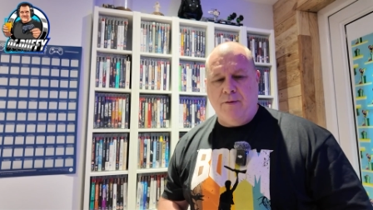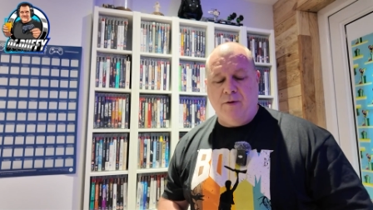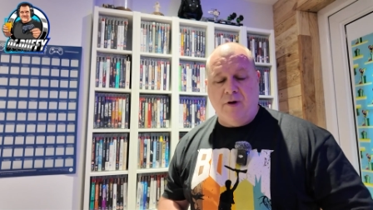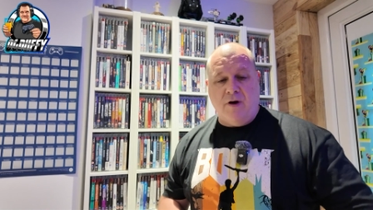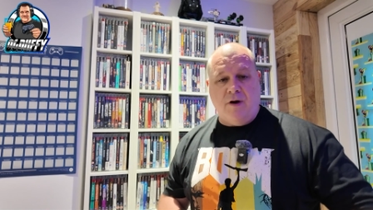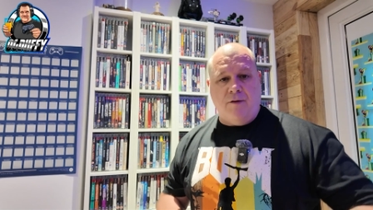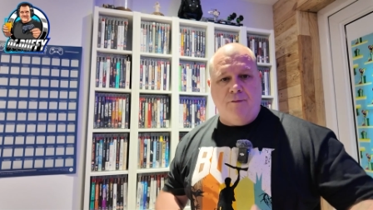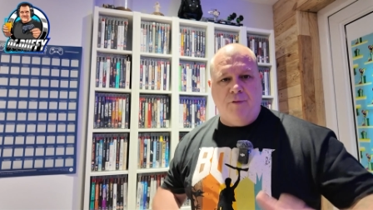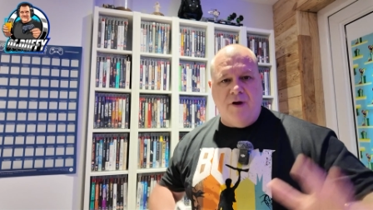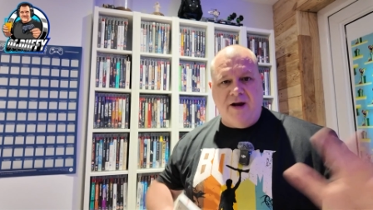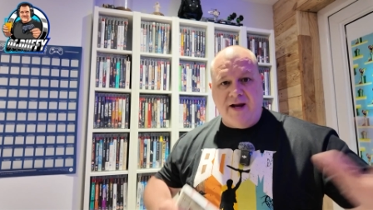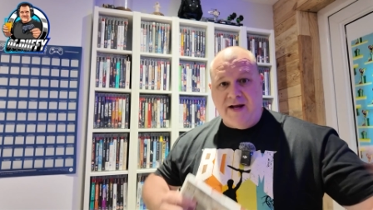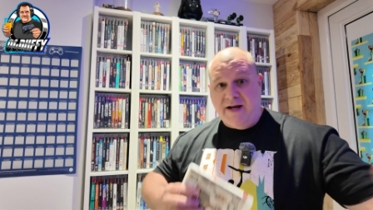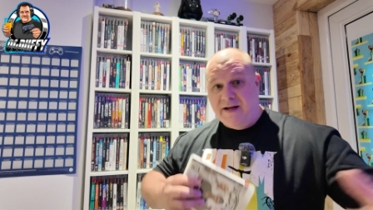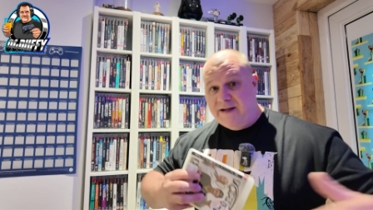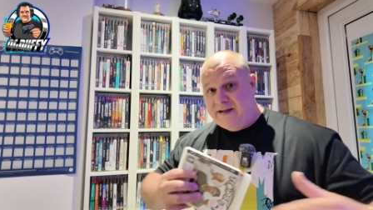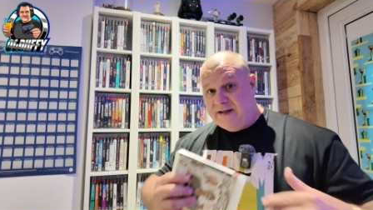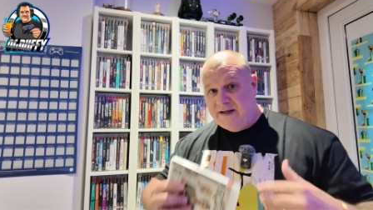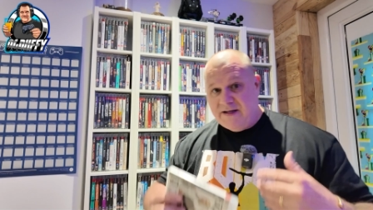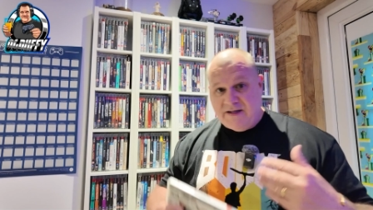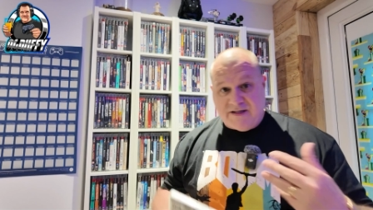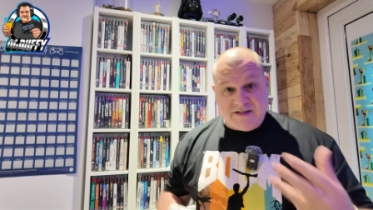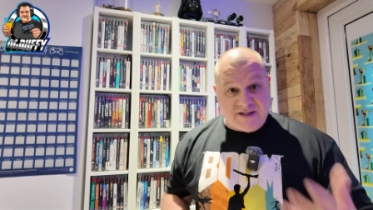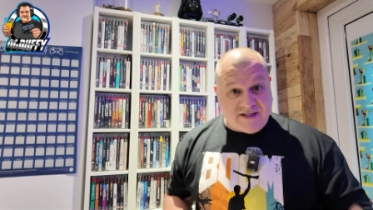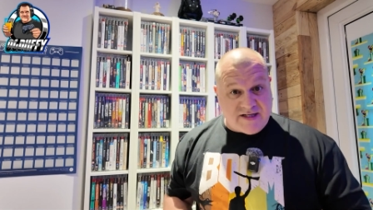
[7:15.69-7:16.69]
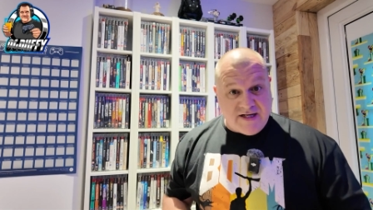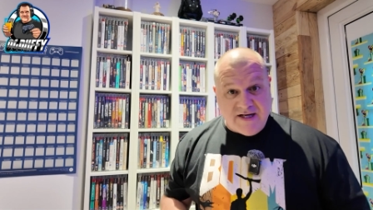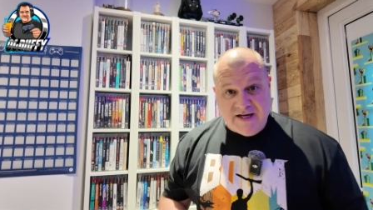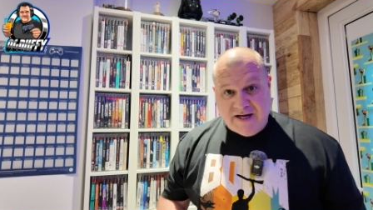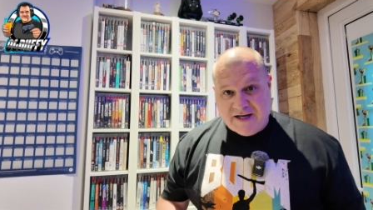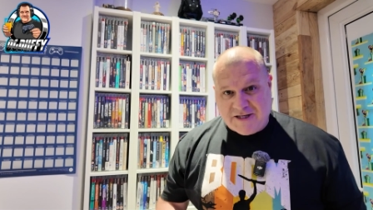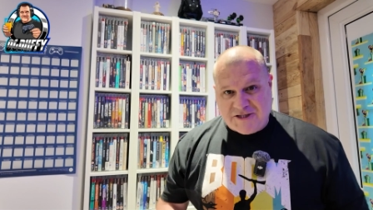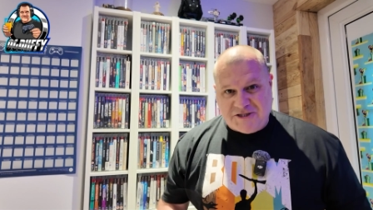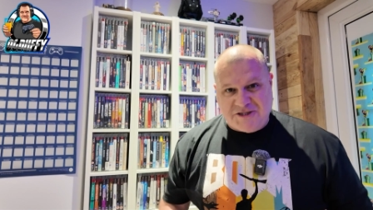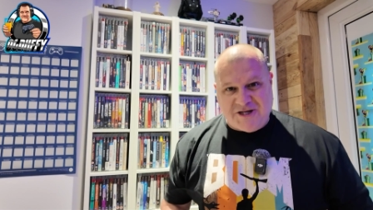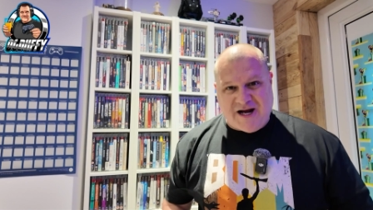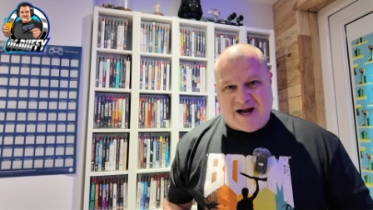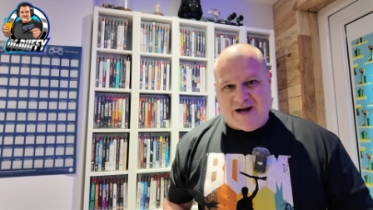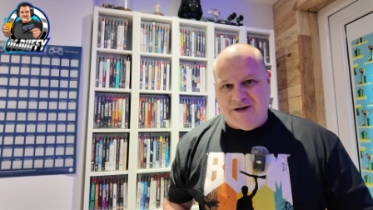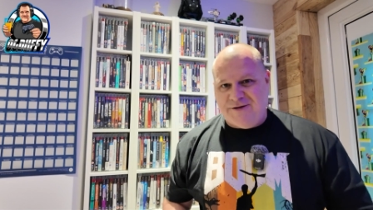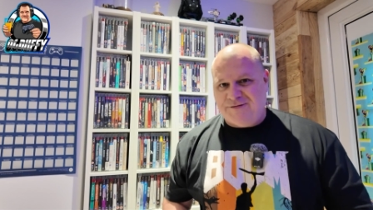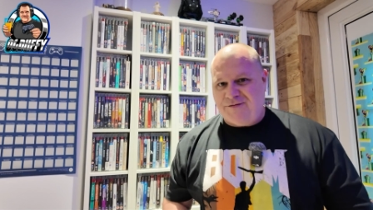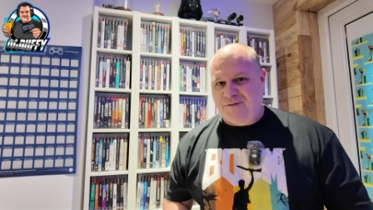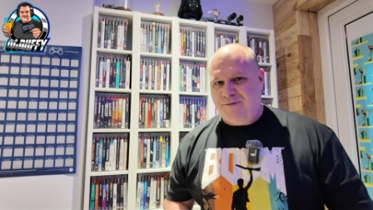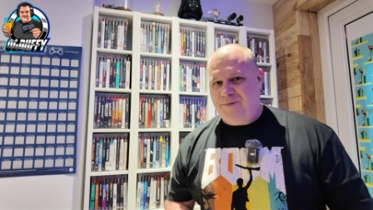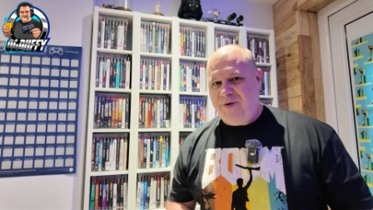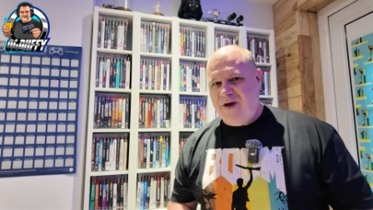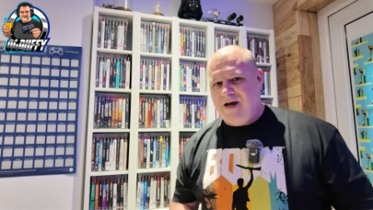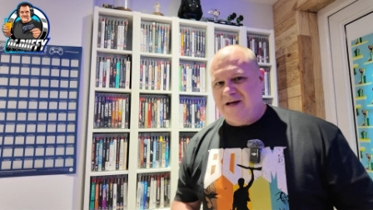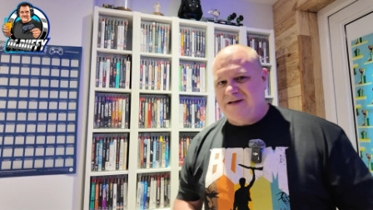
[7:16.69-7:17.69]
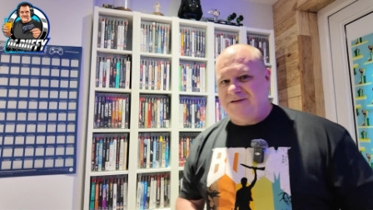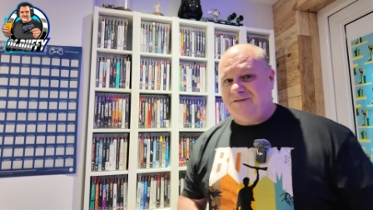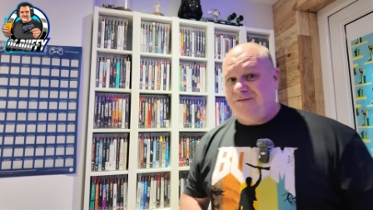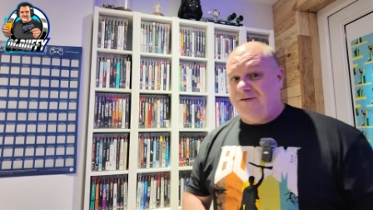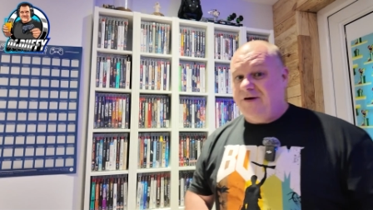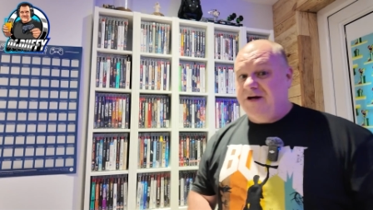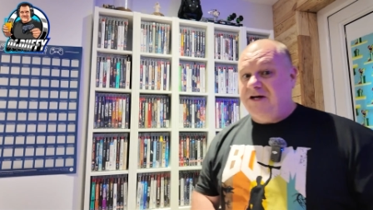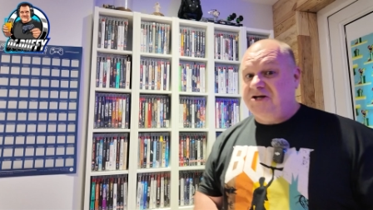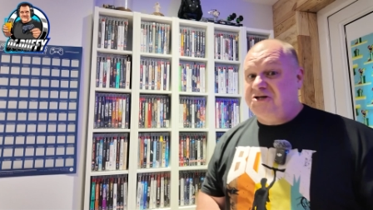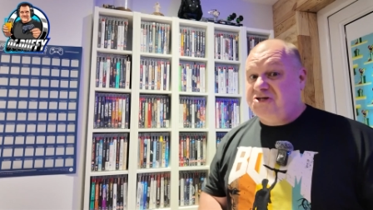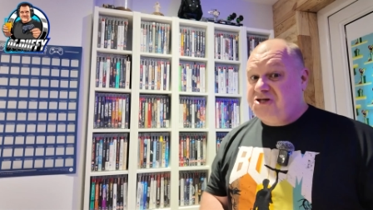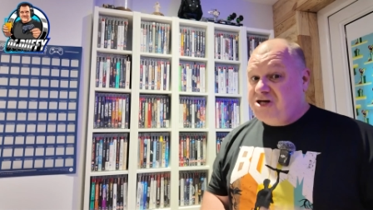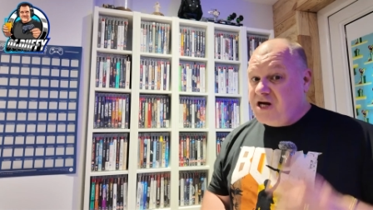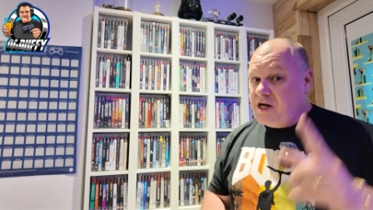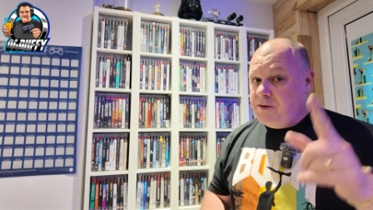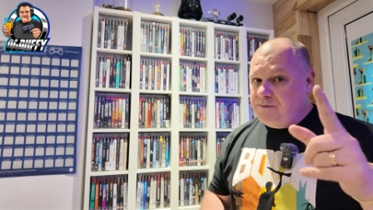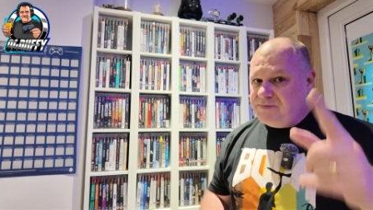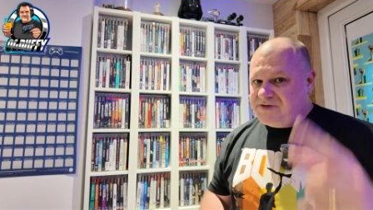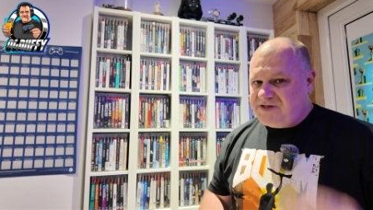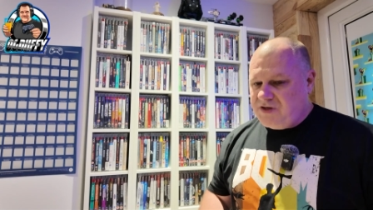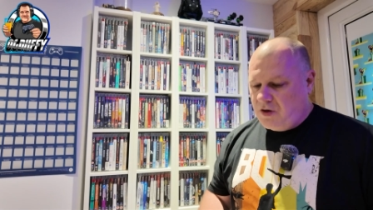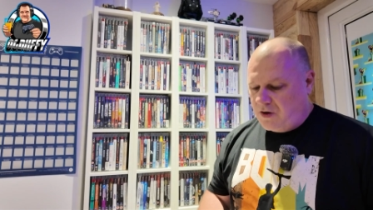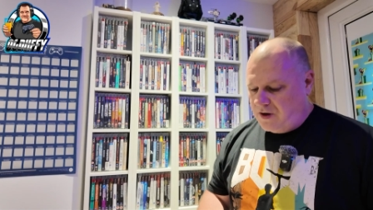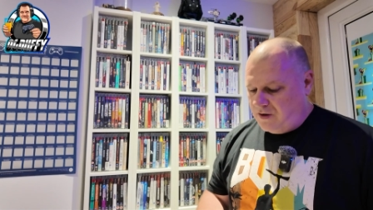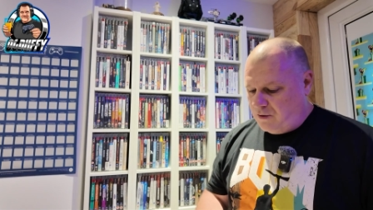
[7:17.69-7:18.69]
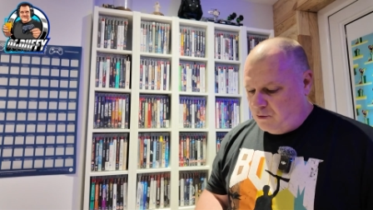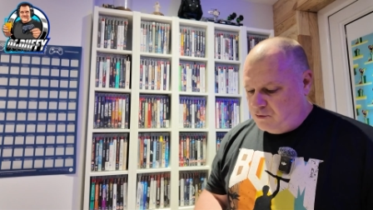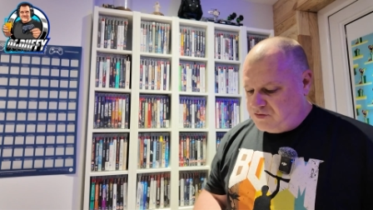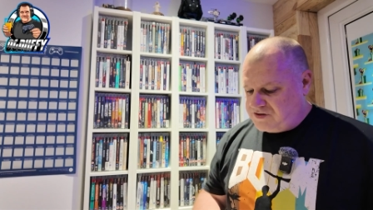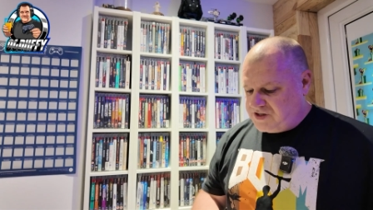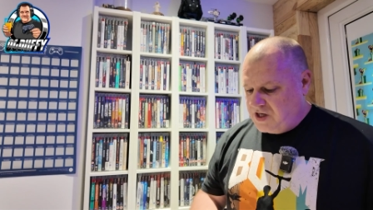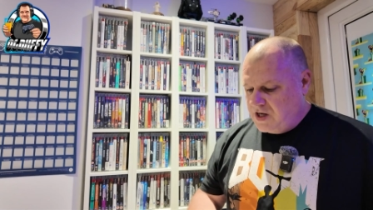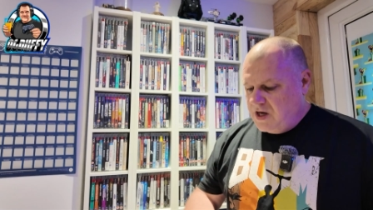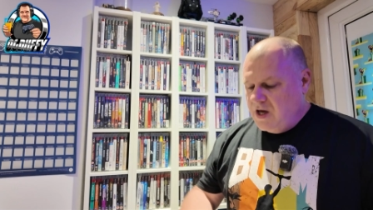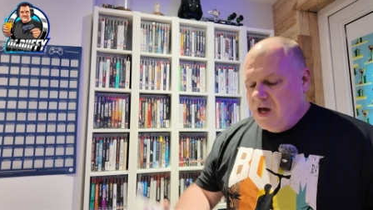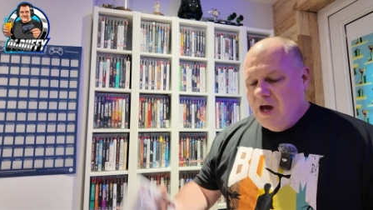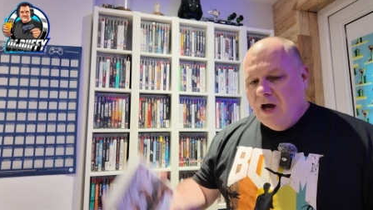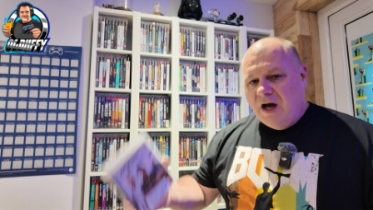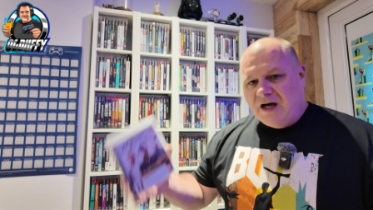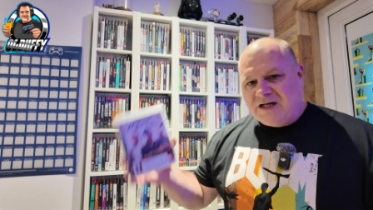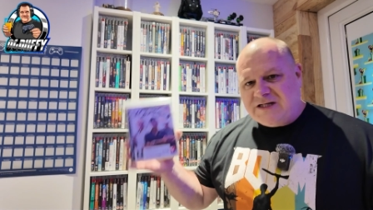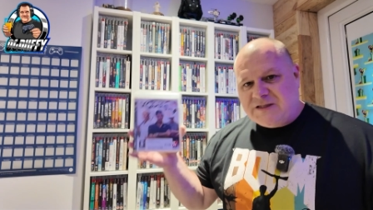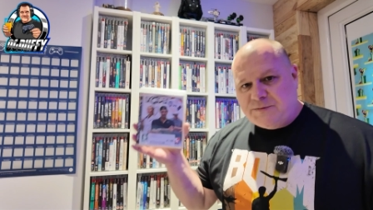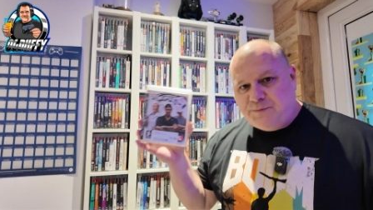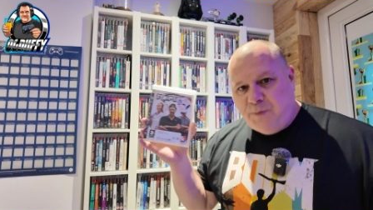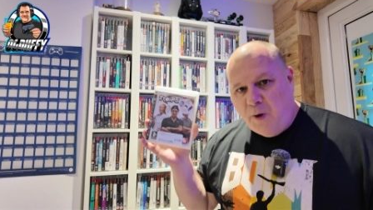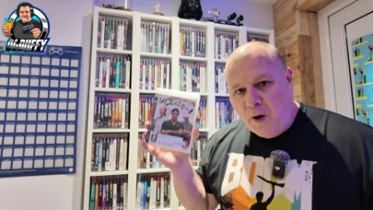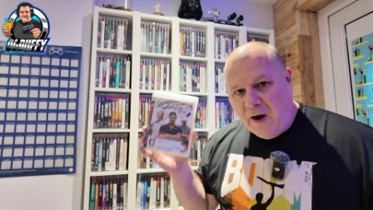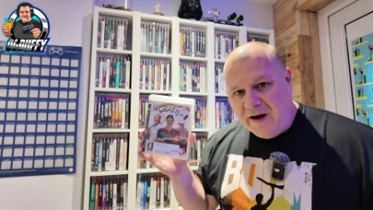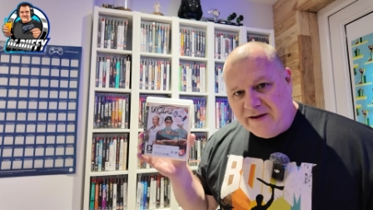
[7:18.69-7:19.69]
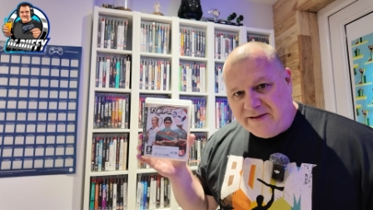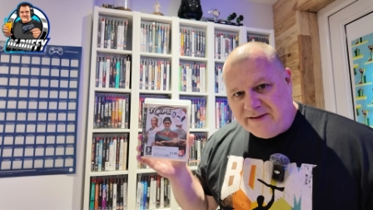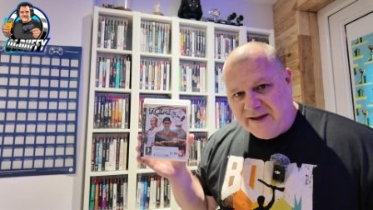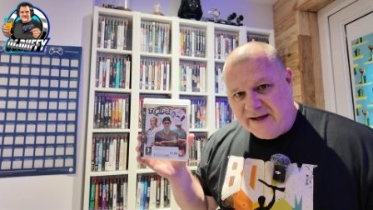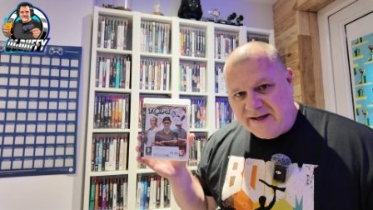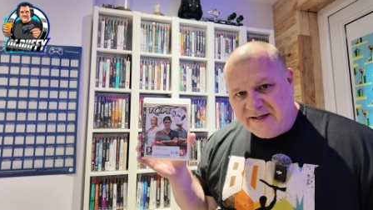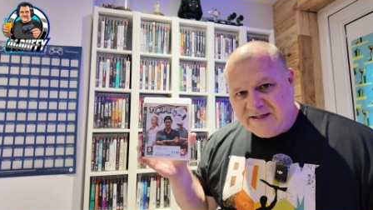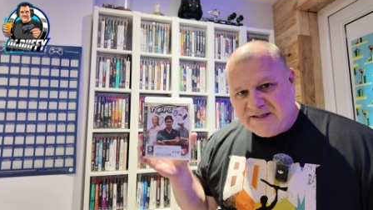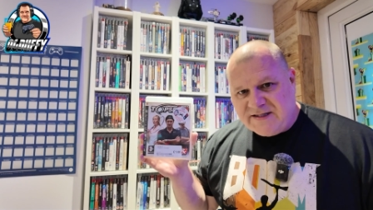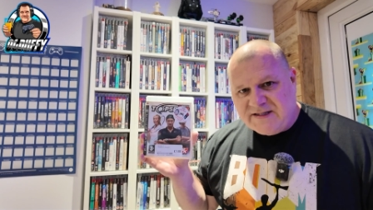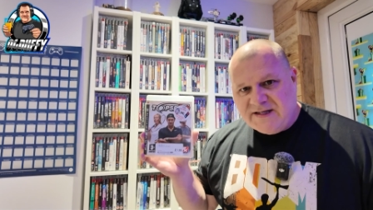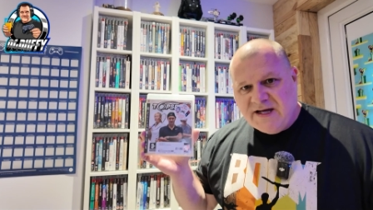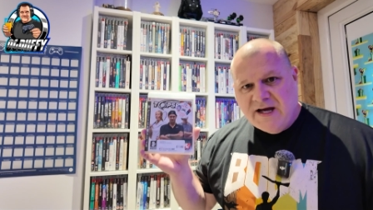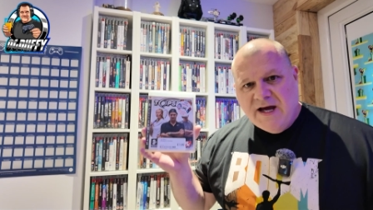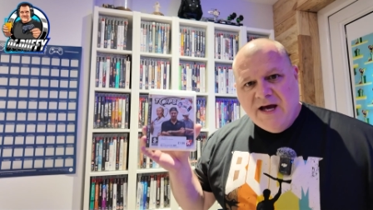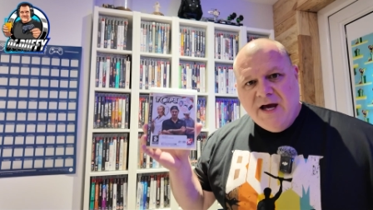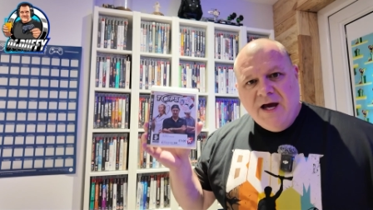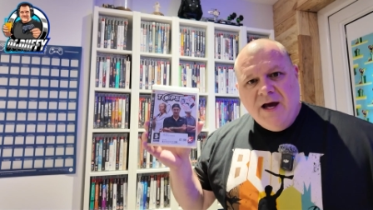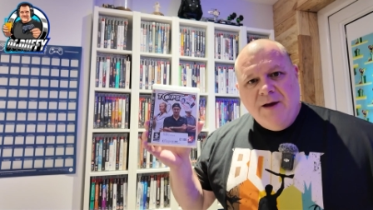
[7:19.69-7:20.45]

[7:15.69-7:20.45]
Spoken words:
where I went in and did a CEX challenge for PS3, cheap titles, I spotted this.